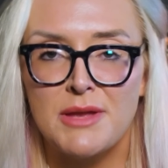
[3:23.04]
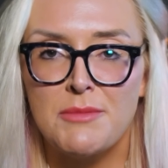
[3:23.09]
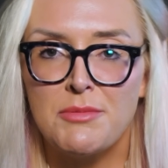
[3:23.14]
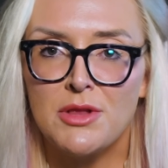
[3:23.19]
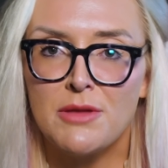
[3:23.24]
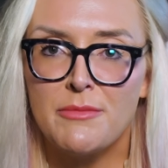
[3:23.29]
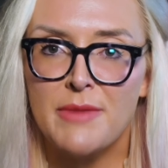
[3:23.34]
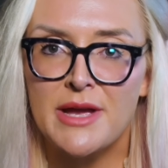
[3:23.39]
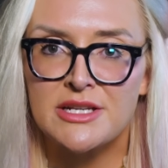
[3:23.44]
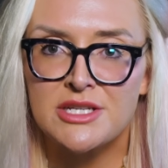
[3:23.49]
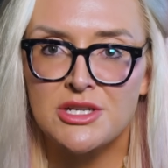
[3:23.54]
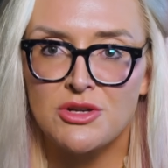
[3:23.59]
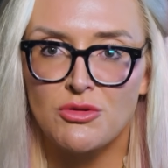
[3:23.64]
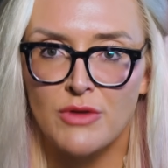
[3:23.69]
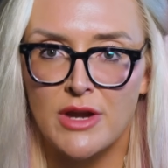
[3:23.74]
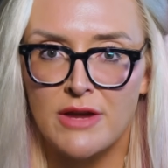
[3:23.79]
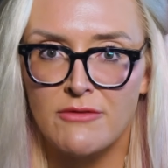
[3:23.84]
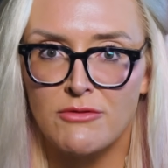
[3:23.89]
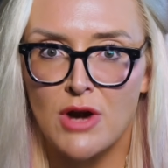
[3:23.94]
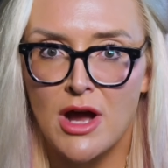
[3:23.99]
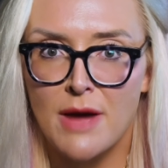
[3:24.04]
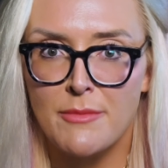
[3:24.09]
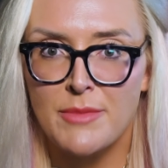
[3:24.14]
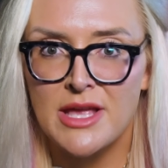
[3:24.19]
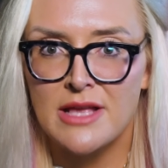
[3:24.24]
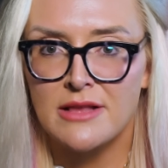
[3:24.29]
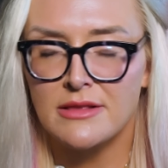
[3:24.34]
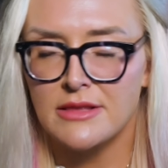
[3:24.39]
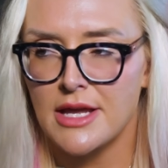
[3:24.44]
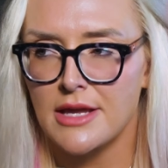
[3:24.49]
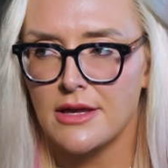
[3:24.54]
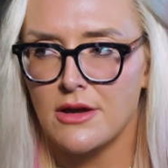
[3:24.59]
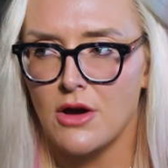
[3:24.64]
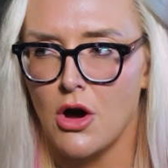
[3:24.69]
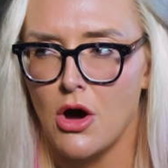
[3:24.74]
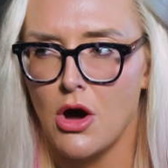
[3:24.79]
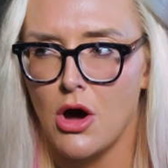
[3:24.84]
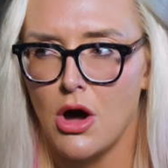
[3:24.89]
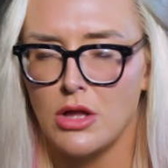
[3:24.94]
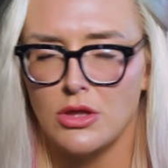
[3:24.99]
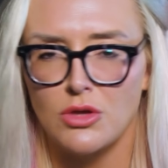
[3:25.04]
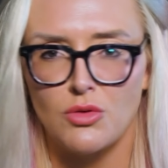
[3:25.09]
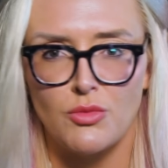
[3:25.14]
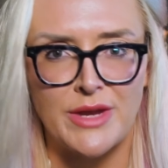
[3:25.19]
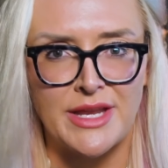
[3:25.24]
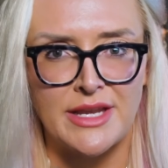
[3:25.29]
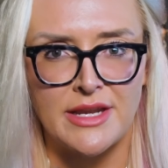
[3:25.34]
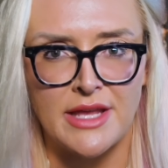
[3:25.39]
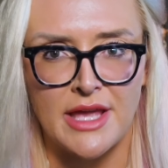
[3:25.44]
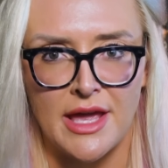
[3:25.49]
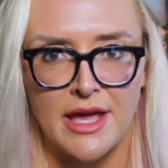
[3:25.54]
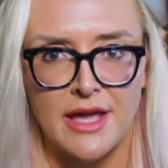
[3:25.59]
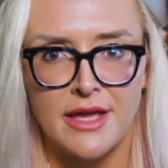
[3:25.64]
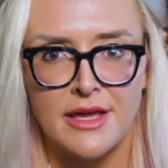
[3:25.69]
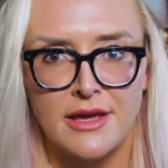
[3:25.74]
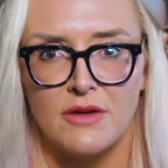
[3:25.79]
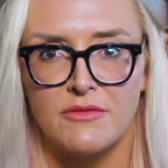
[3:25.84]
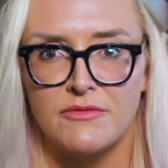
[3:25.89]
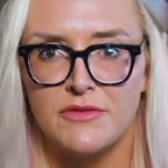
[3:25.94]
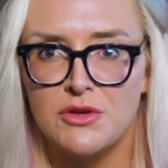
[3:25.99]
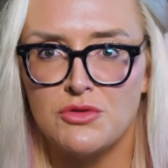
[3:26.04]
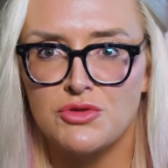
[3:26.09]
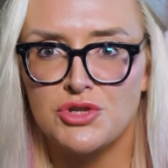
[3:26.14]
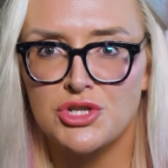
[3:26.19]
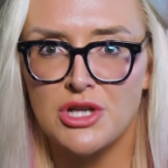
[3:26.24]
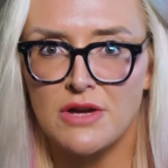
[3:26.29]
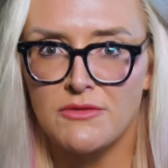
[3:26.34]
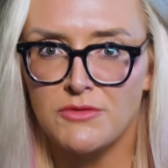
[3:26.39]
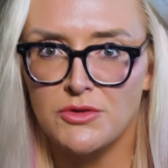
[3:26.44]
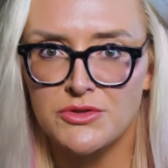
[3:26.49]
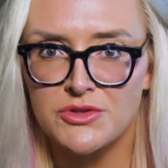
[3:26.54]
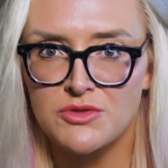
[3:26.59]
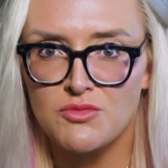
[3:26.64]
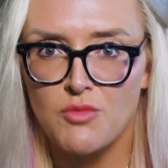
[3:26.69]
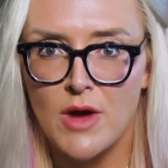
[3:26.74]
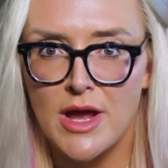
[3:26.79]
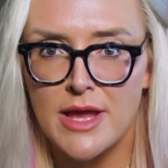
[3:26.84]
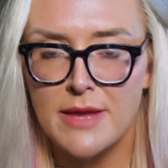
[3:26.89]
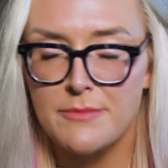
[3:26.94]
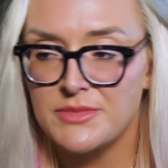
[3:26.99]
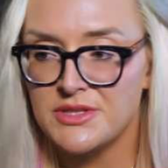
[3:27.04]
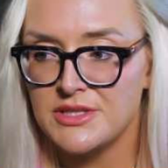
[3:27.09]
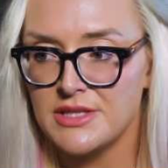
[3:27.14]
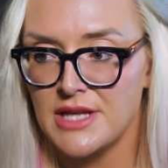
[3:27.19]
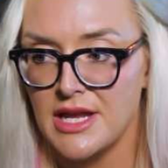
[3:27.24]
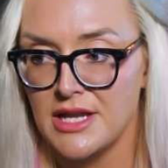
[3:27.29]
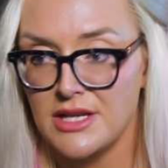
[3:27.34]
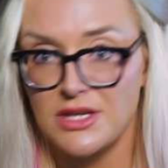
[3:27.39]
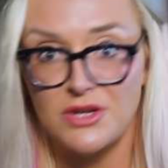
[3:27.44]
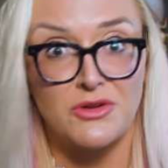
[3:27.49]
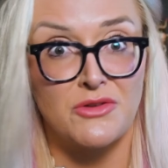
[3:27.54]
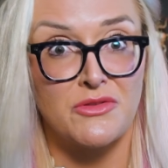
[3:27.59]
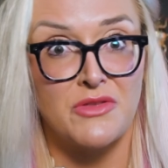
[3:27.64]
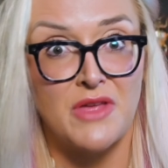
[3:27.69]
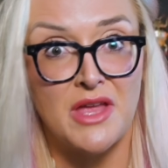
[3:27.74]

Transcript: People imagine grave robbing like a Halloween gig. A few shovel swipes and you're